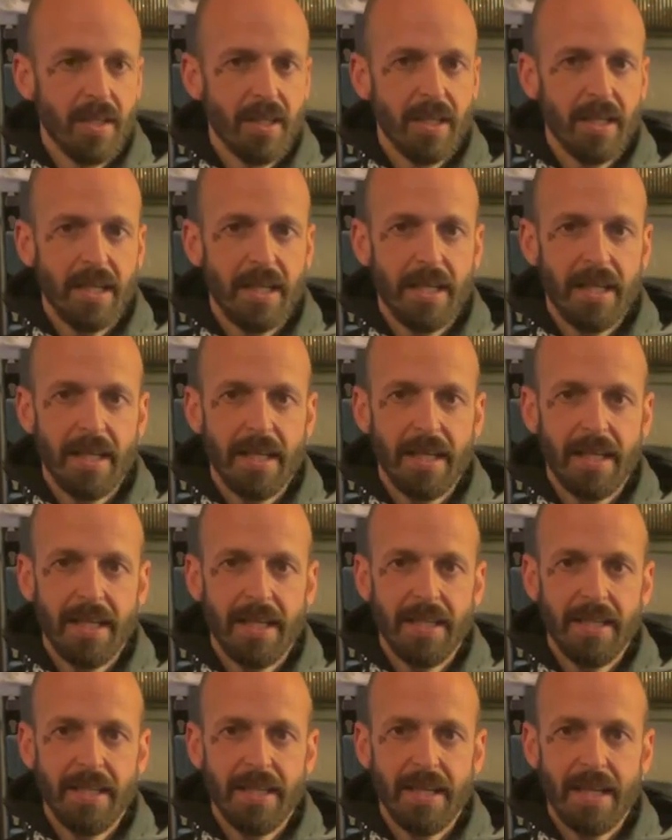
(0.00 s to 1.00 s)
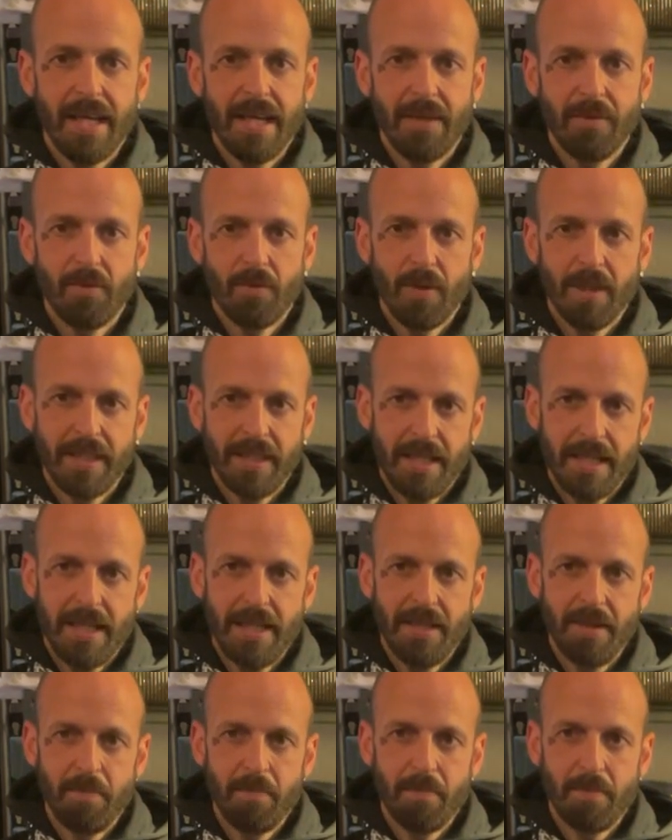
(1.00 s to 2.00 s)
and what
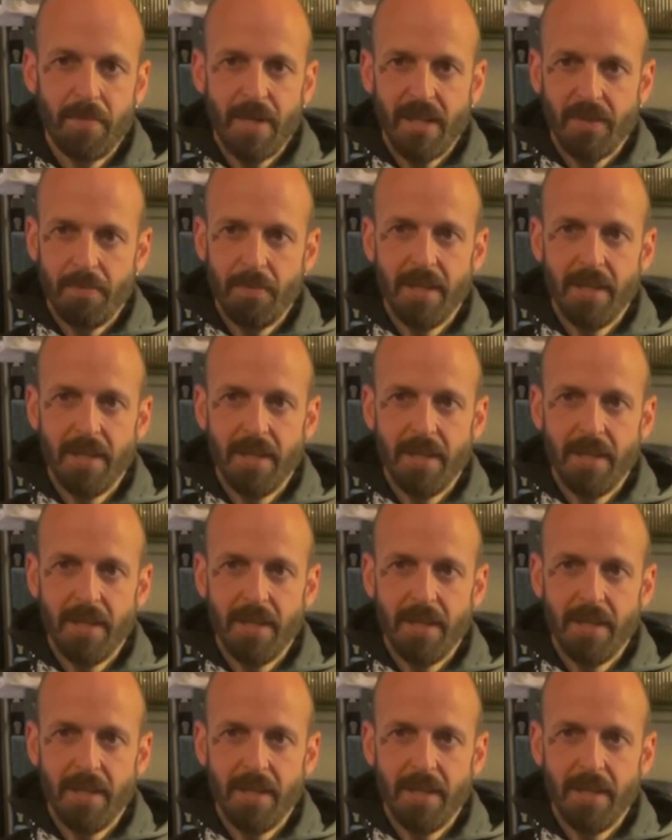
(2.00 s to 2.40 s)
impressed me